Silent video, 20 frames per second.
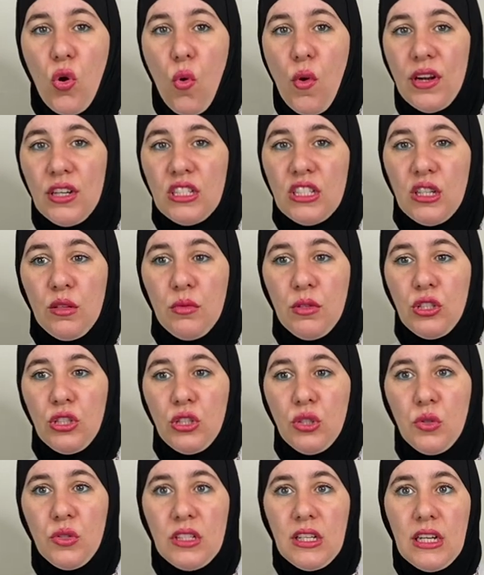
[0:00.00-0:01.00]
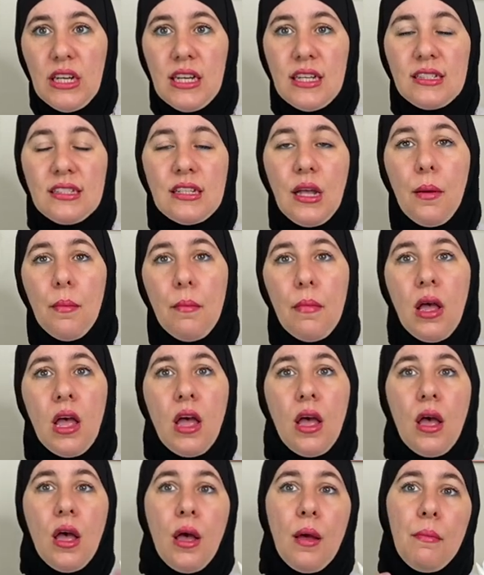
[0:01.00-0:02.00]
going to be using because some
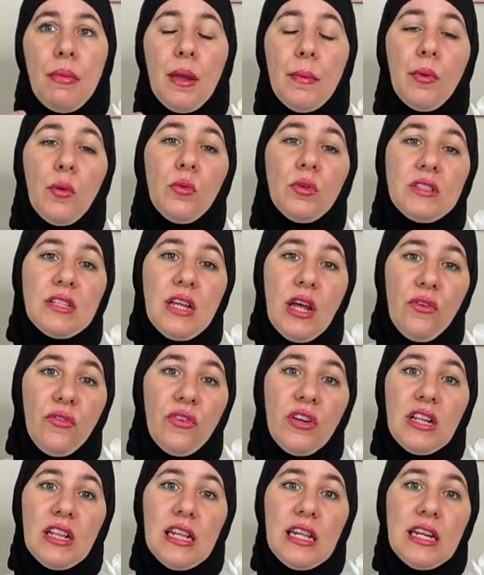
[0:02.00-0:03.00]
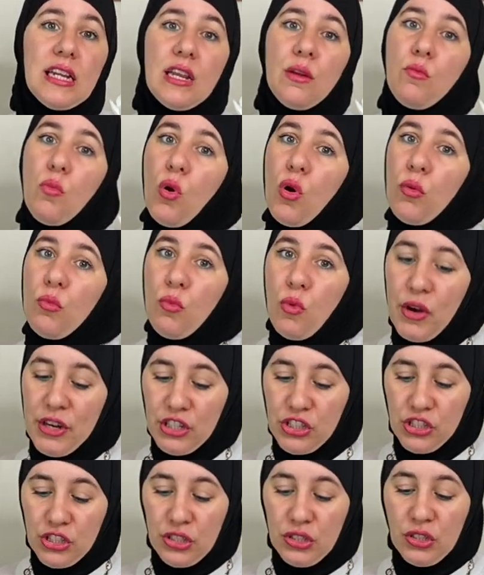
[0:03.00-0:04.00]
people will definitely need more
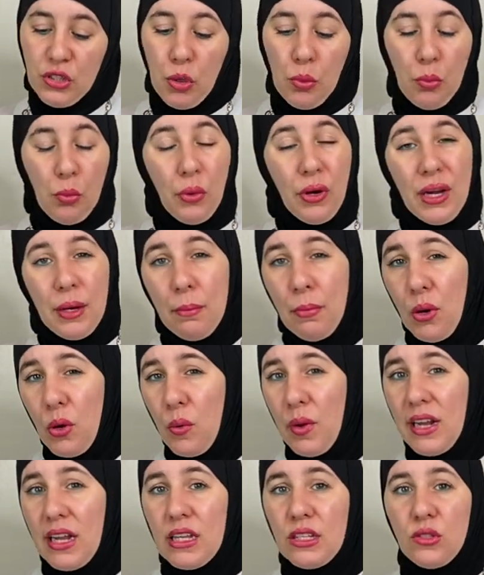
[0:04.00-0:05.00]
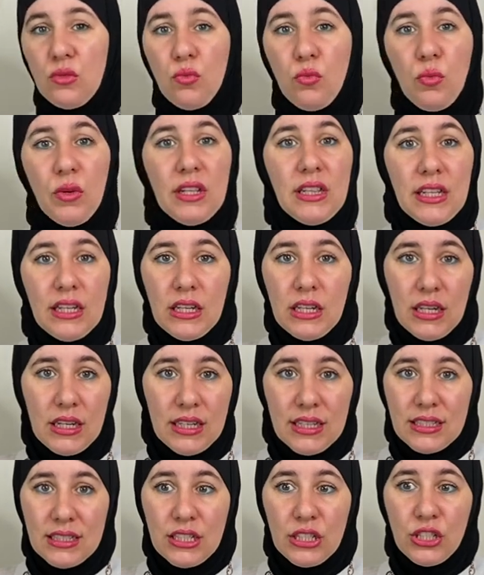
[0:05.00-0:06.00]
moisture. So pre-pooing is really
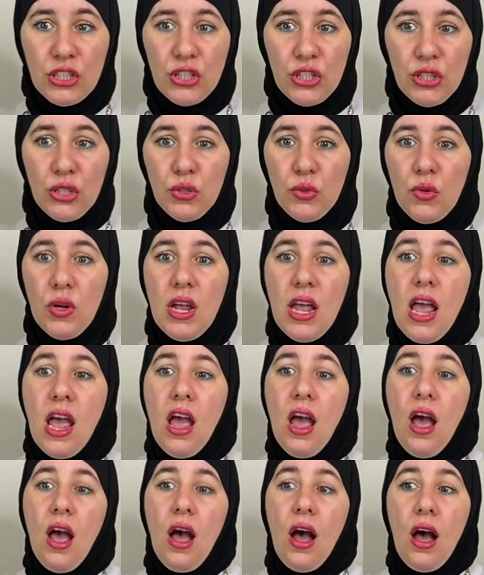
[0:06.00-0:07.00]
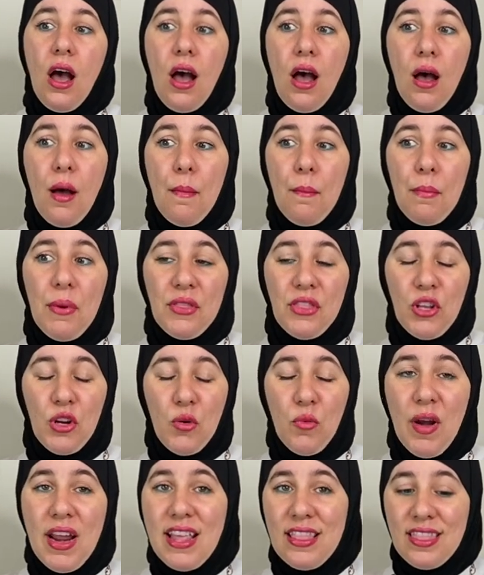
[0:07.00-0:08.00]
good to do. Um, but the
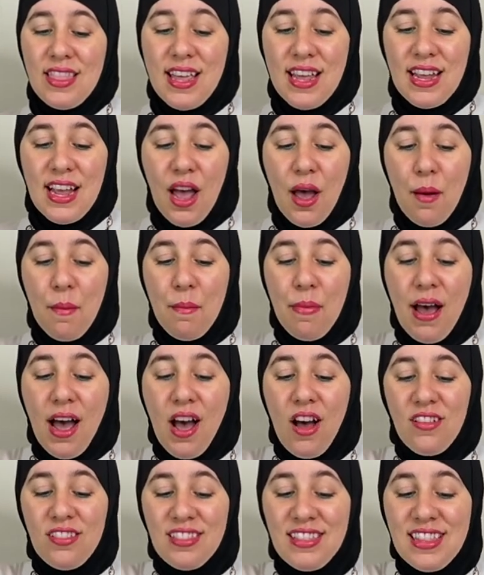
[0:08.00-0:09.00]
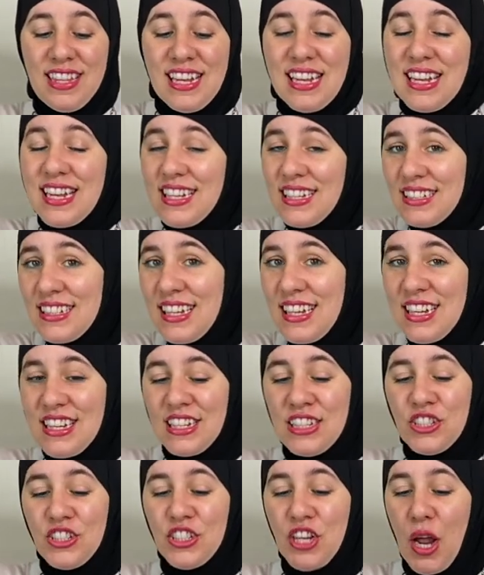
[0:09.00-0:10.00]
great thing about these
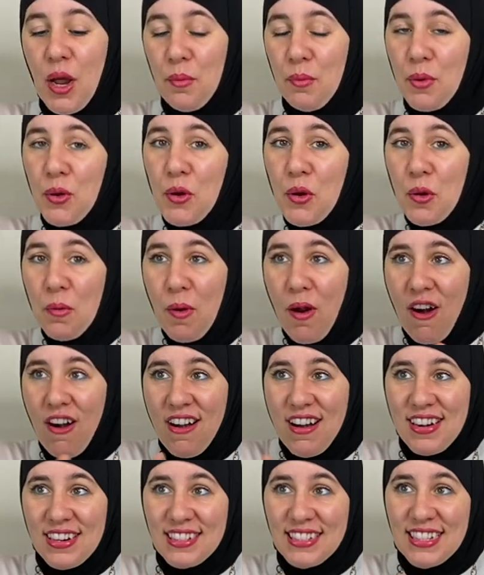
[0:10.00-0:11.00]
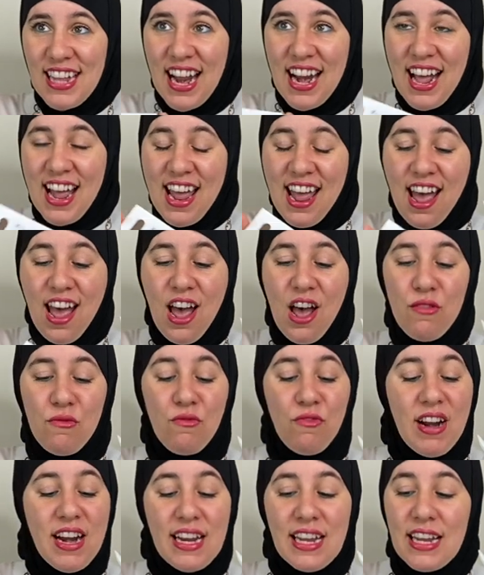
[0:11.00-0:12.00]
shampoo bars that I
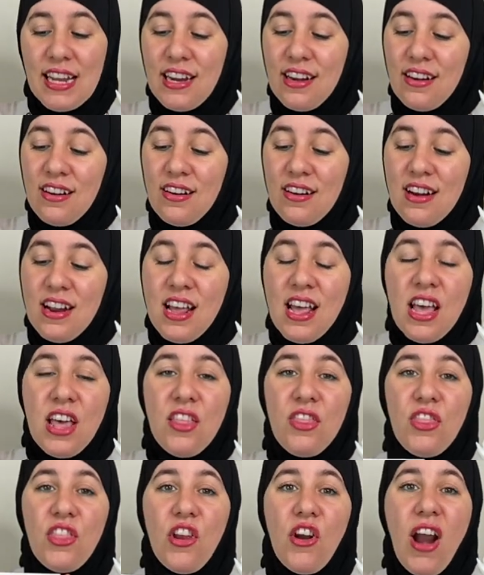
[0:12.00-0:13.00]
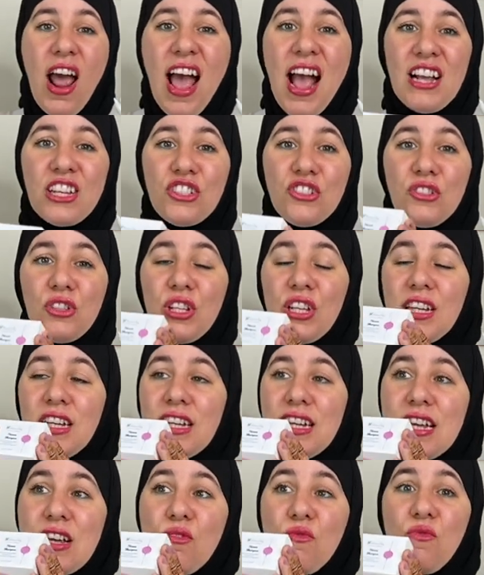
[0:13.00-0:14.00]
have right here, they're
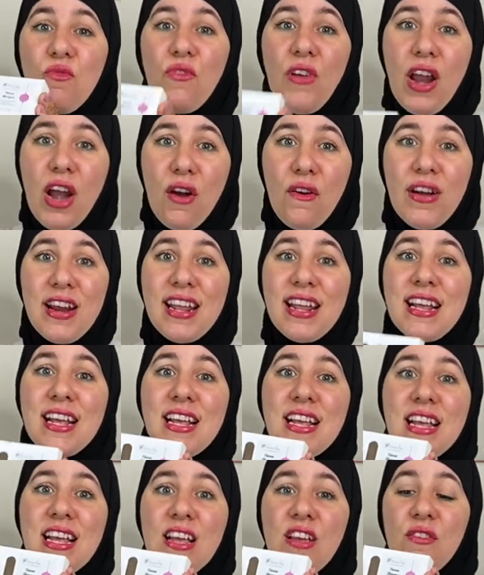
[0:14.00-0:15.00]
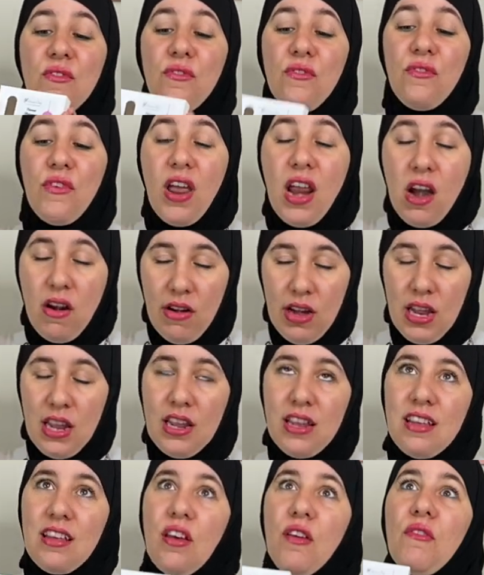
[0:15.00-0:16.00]
actually very,
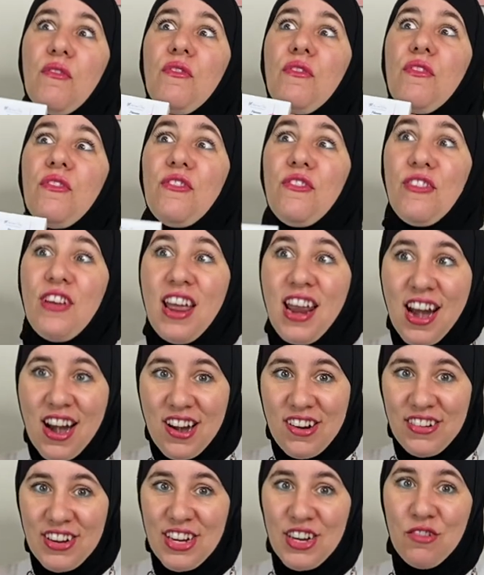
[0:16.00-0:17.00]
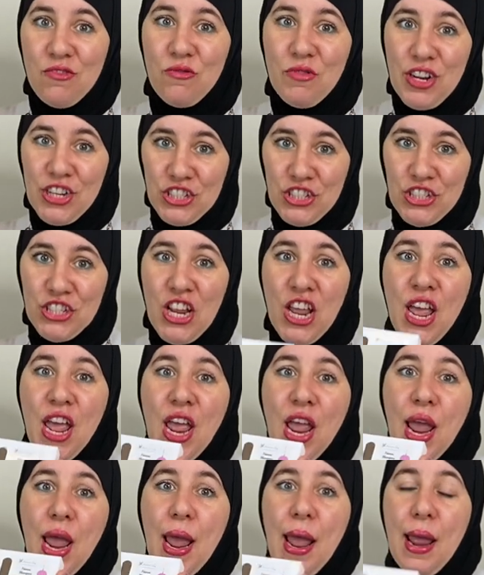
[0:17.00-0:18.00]
very, very rich
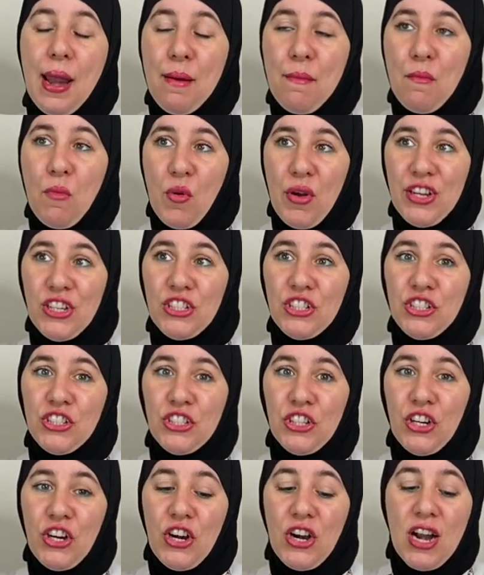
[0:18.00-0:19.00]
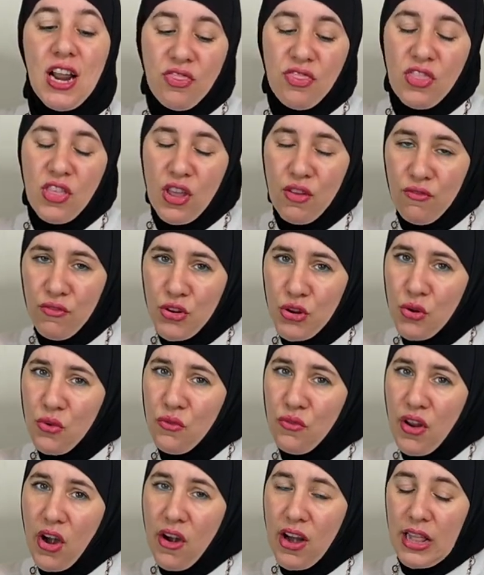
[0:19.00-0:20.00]
in moisture. They
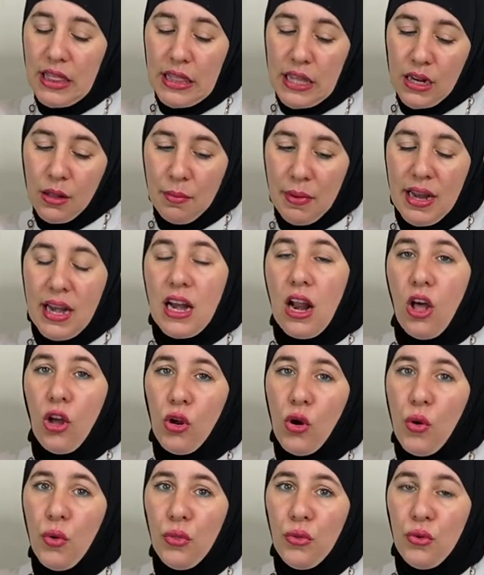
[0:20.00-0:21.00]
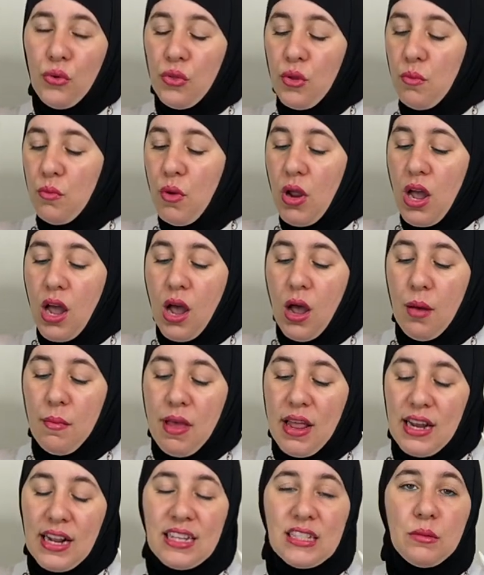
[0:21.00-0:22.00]
do vary a little bit and I'll go through them
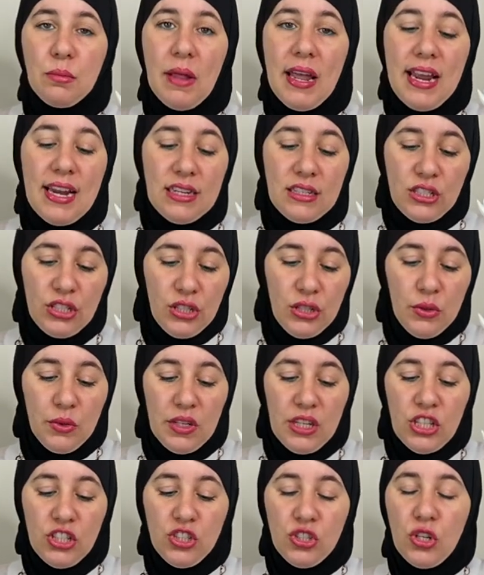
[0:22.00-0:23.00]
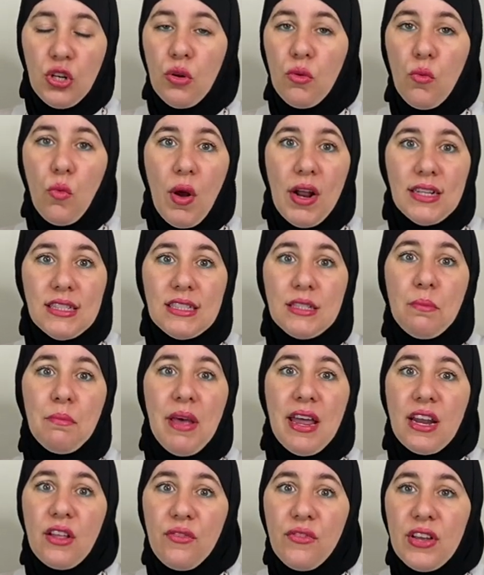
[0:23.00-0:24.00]
um, and explain to each one's
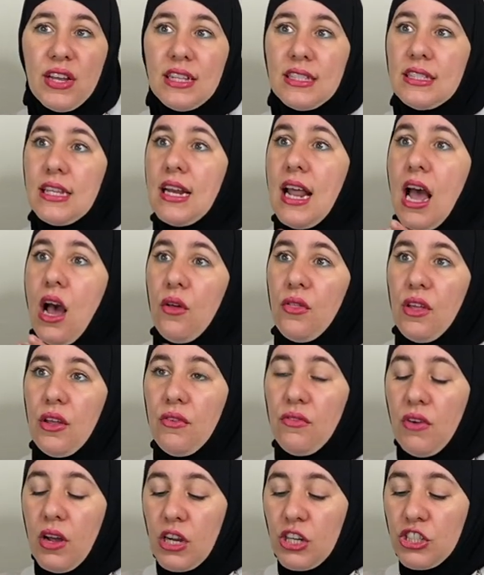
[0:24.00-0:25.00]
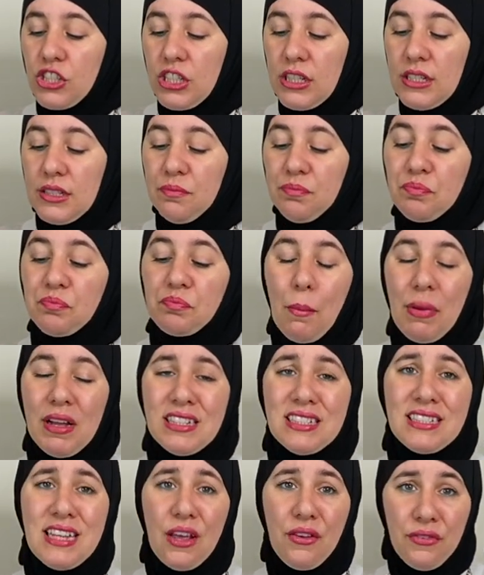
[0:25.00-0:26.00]
benefits and how they function,
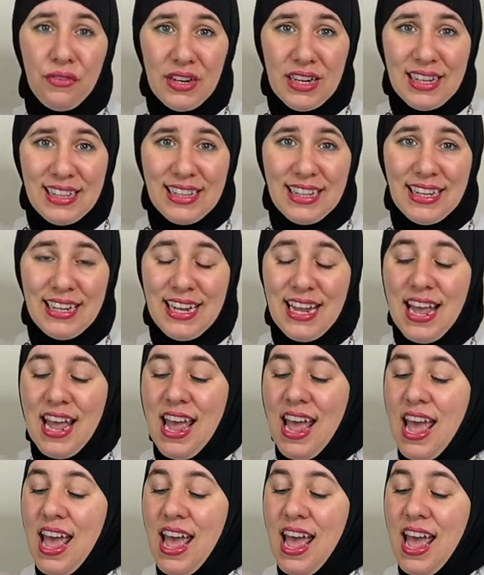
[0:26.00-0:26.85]
but definitely